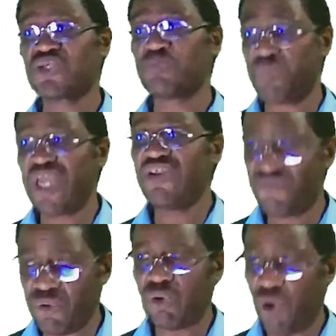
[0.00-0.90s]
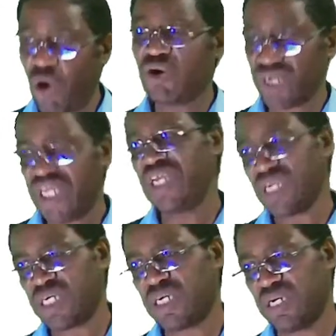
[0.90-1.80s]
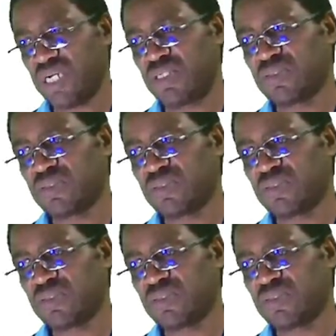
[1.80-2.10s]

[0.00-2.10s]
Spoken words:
paid for or incurred.